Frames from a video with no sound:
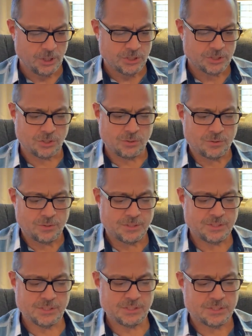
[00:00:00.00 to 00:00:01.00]
So
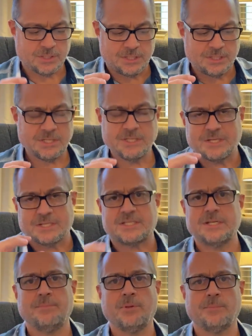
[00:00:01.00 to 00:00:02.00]
this is, this is a
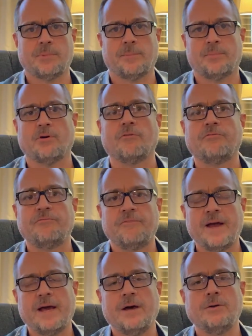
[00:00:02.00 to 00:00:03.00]
simple but
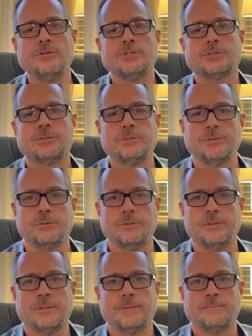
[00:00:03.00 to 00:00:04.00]
profound truth